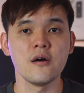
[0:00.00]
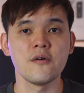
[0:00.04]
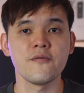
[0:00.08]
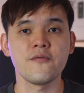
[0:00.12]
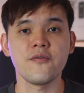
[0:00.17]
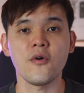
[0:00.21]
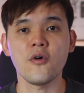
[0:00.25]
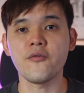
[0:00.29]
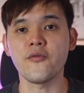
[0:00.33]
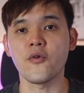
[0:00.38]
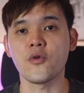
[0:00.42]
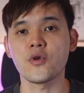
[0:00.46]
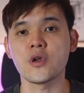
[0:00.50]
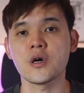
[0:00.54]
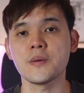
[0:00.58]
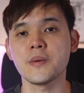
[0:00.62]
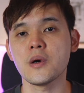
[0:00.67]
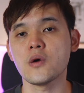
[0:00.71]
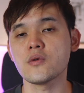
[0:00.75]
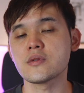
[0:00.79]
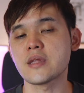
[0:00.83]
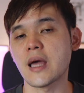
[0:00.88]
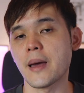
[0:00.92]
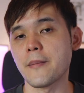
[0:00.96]
for
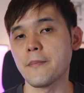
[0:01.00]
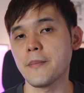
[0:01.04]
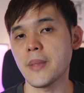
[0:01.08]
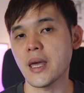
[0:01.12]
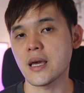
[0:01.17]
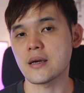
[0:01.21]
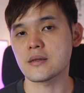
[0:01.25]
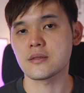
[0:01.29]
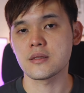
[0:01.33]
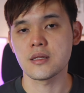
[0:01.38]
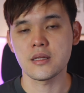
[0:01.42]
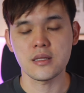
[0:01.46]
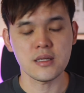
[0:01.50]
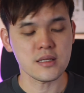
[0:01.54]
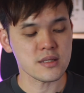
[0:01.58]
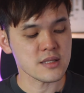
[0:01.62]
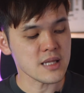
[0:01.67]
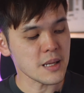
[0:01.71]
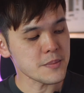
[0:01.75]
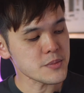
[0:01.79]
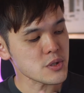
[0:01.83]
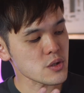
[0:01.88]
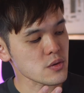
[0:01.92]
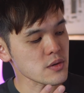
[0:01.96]
foldable that makes the
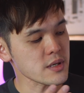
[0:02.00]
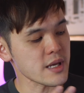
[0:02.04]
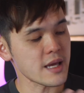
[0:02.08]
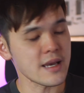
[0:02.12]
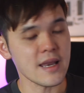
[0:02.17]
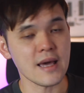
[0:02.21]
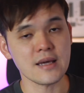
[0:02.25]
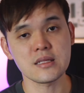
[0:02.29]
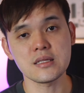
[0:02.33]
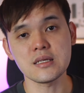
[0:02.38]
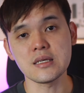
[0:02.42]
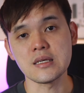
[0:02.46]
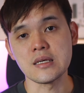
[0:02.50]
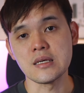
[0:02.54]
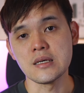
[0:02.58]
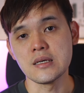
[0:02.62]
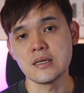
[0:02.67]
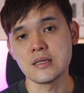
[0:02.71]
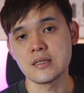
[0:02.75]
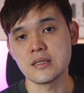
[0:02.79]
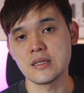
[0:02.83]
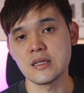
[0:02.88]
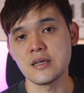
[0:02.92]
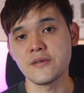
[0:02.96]
Samsung
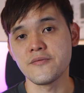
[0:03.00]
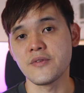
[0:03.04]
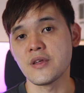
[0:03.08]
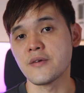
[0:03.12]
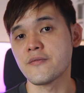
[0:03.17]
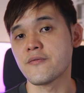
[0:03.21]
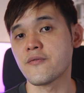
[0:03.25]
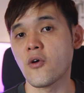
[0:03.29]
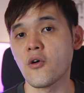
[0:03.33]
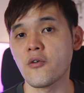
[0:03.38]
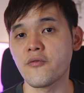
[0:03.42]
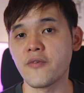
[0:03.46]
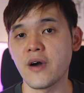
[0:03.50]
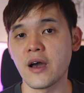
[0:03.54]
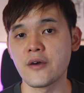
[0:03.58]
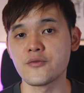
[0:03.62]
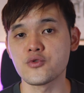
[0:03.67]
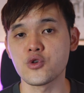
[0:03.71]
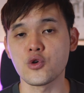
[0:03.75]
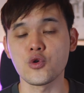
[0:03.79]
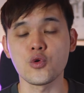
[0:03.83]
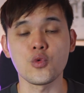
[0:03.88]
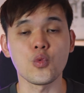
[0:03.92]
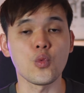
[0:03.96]
Galaxy Z Flip4
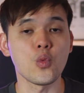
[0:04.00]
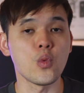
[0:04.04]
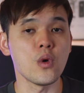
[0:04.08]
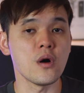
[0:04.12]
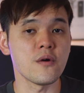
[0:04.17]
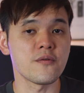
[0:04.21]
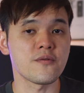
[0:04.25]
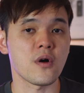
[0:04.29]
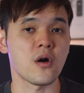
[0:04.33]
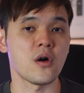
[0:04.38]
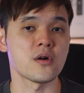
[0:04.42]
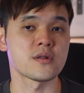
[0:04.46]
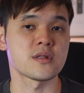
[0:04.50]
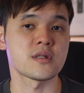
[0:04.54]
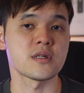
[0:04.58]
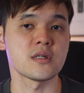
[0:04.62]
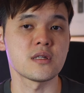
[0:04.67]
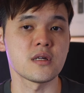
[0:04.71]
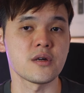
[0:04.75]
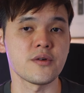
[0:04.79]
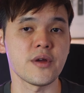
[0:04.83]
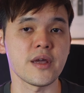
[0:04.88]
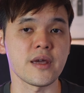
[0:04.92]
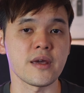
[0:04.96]
5G worth
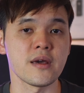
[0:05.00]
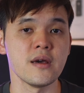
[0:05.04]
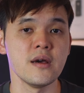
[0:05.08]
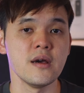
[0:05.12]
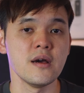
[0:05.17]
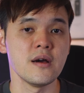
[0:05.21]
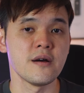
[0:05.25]
considering